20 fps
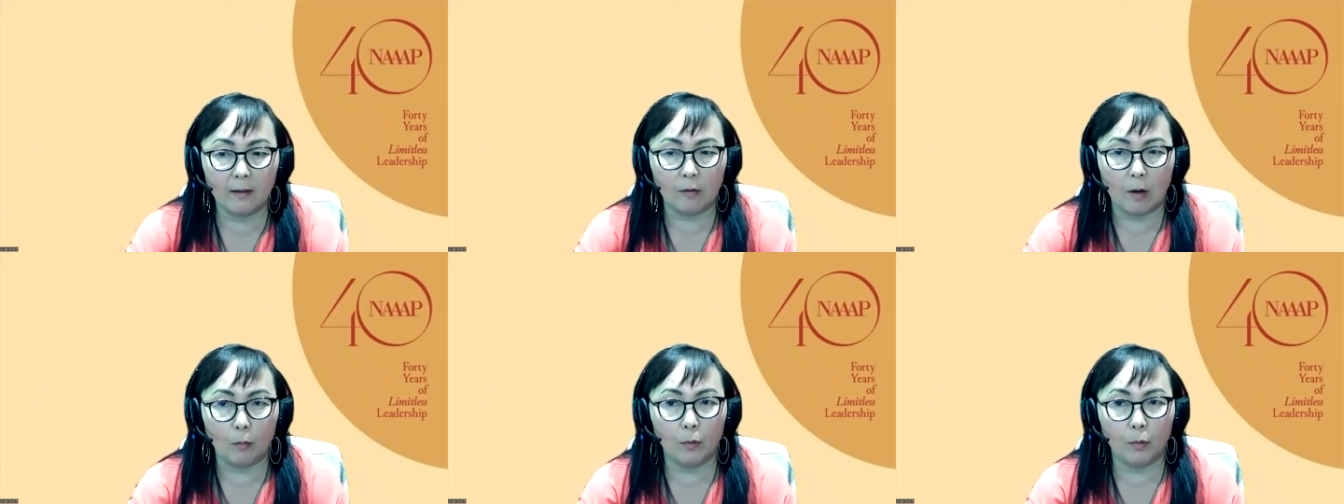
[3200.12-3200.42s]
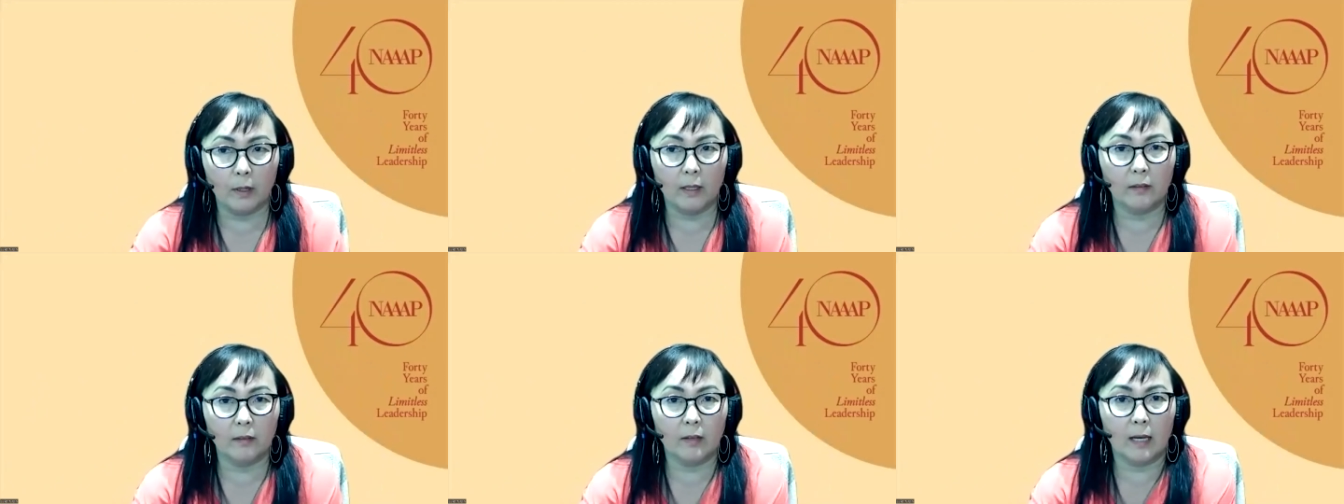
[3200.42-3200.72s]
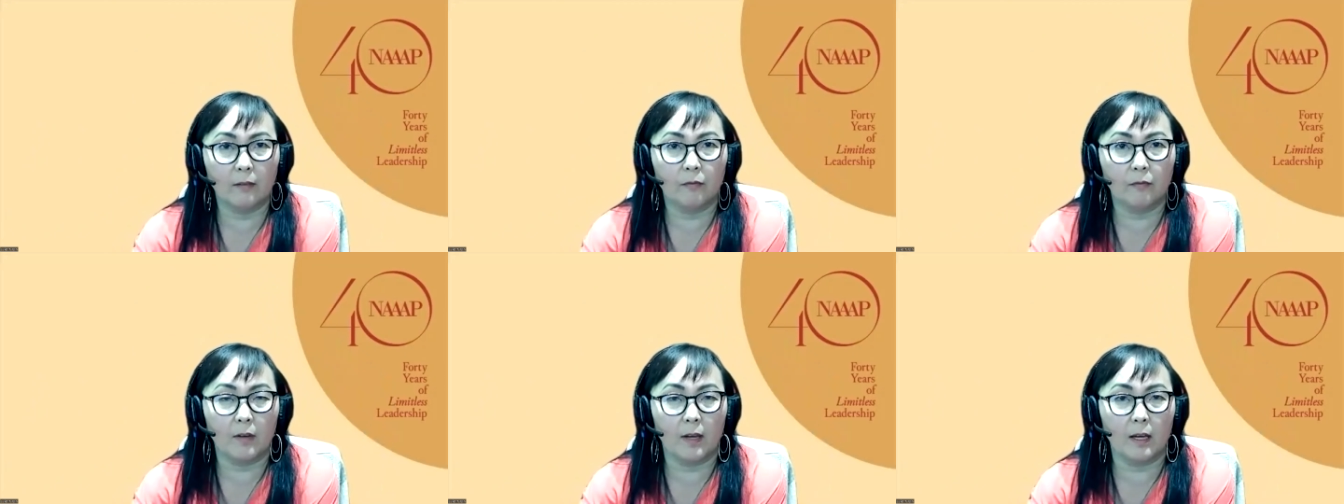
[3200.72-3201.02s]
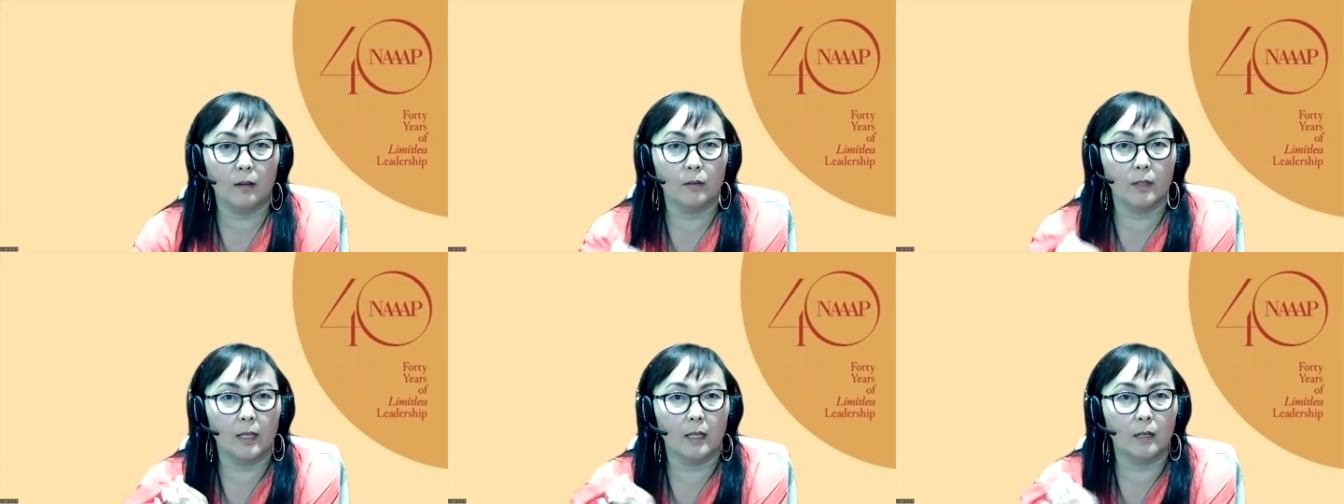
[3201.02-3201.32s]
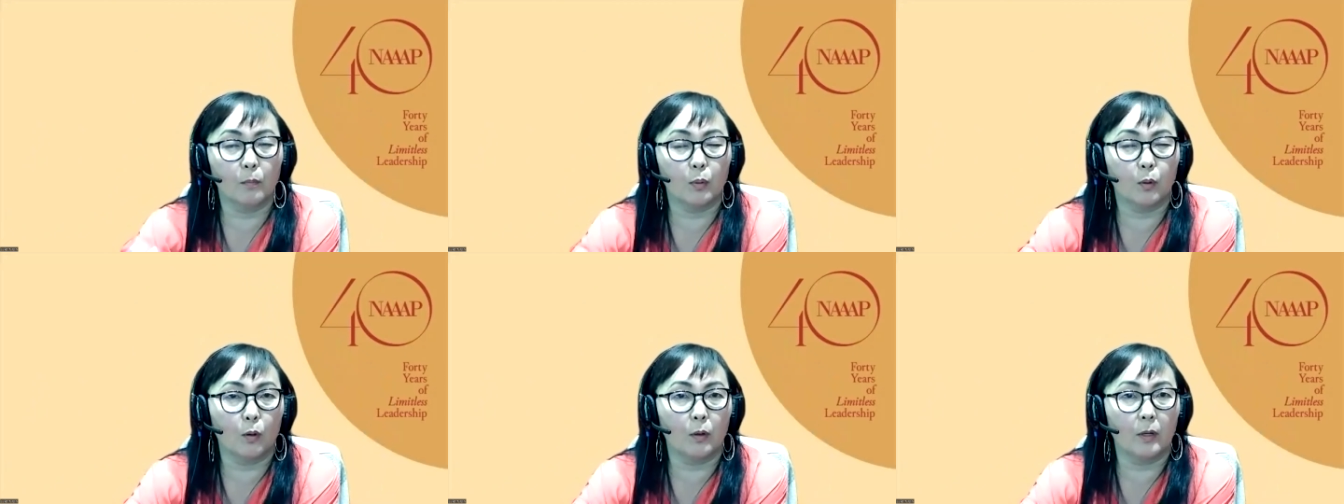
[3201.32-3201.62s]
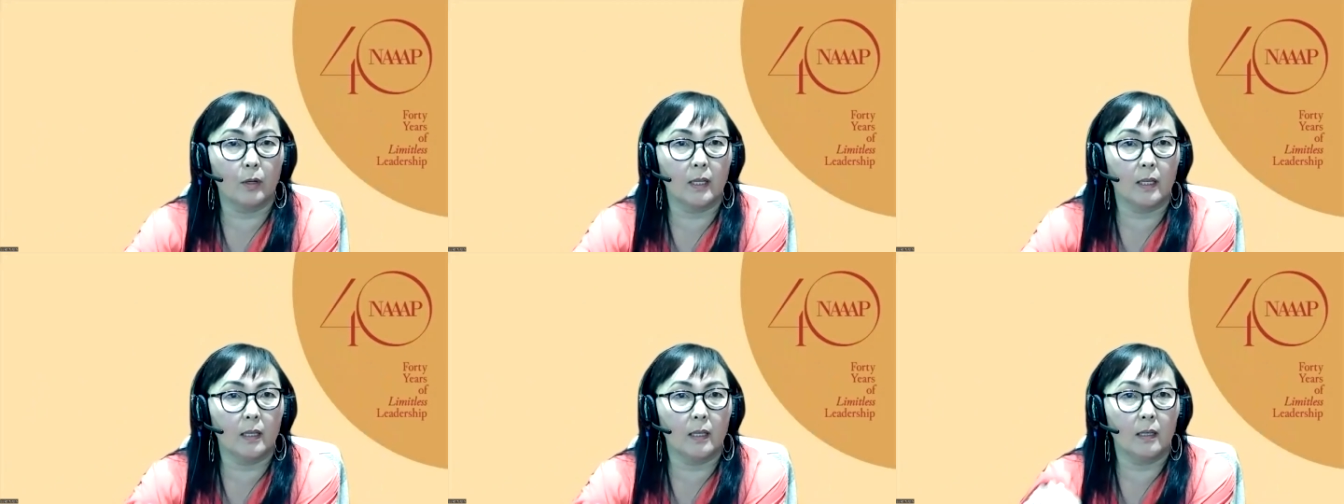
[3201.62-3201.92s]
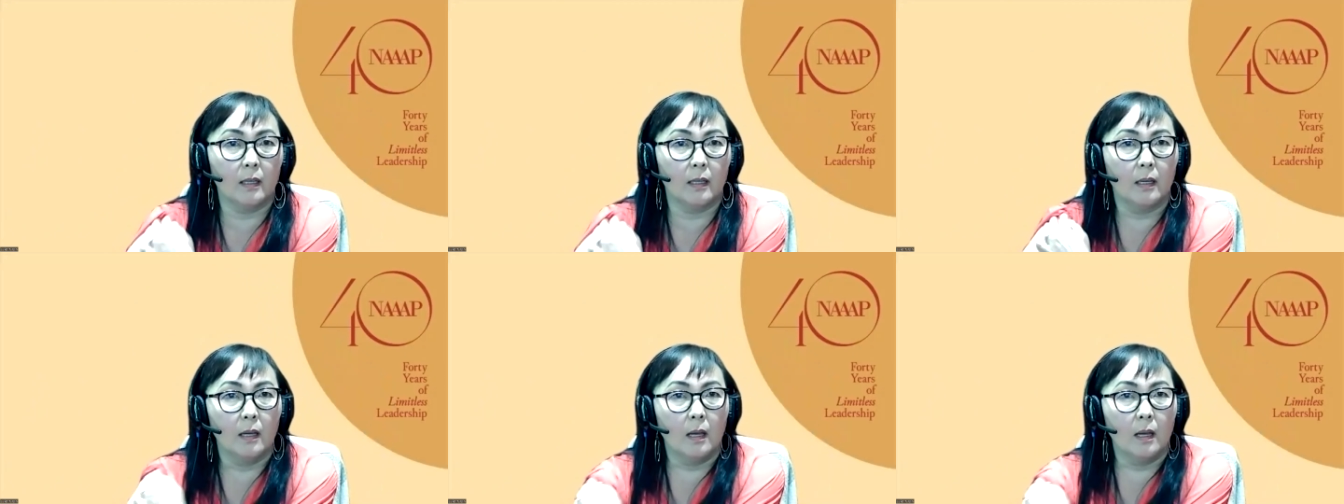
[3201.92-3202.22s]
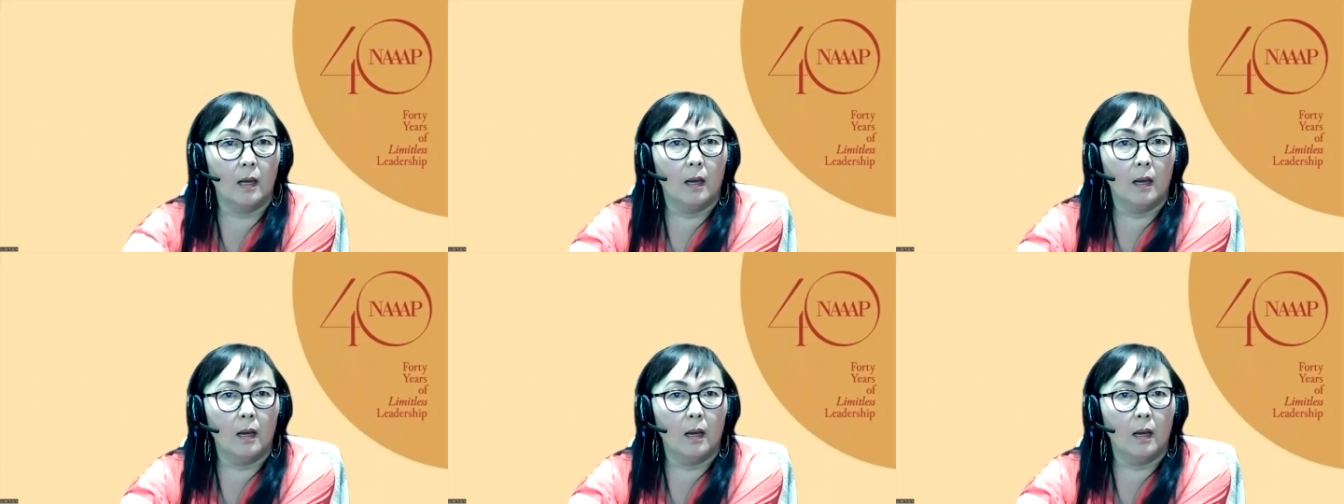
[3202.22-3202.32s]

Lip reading: we have found that employee